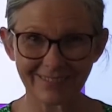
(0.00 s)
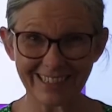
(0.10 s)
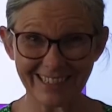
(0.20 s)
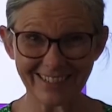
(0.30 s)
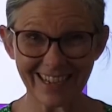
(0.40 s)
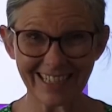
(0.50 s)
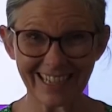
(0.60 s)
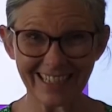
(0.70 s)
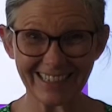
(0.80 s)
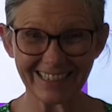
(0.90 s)
Did you get
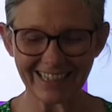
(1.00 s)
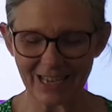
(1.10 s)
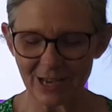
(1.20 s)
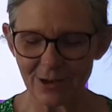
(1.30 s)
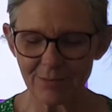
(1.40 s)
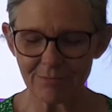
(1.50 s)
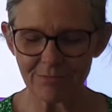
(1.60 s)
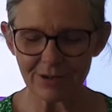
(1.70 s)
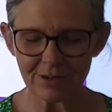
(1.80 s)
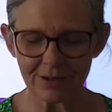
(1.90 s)
it?
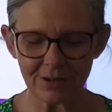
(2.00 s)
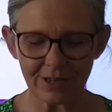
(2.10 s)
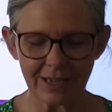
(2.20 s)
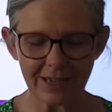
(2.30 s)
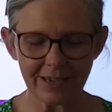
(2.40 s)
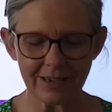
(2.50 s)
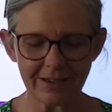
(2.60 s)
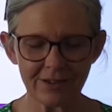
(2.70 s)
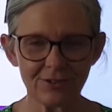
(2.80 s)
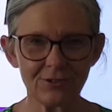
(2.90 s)

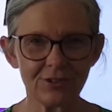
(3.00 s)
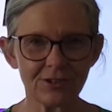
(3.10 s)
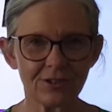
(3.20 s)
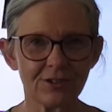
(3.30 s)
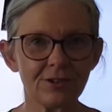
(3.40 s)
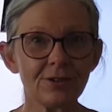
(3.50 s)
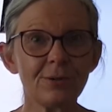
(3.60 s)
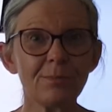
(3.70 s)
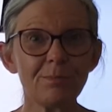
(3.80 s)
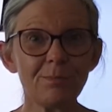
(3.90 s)
B-eared.
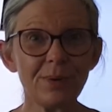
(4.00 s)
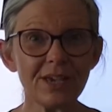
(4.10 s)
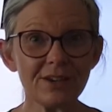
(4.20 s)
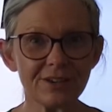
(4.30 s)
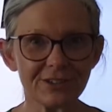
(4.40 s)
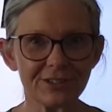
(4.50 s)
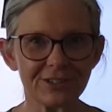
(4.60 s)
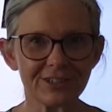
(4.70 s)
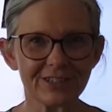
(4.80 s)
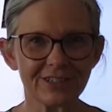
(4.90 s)
Beard.
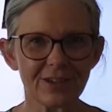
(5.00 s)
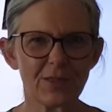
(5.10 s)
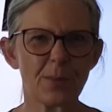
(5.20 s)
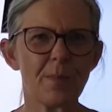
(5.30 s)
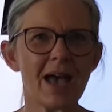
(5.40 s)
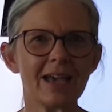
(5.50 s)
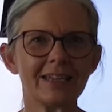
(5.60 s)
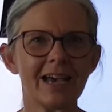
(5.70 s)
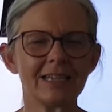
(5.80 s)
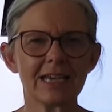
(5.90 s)
The man
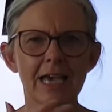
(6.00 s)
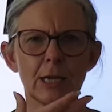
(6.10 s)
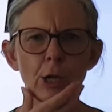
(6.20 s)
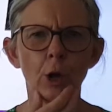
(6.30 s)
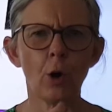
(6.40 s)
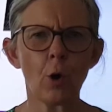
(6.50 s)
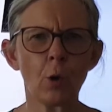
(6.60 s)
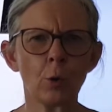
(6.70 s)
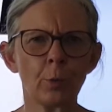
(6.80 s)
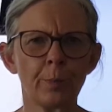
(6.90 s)
had a
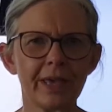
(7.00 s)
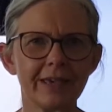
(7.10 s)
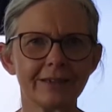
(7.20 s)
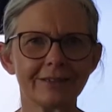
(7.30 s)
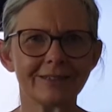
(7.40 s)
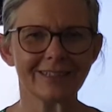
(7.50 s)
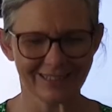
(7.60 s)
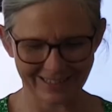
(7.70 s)
long beard.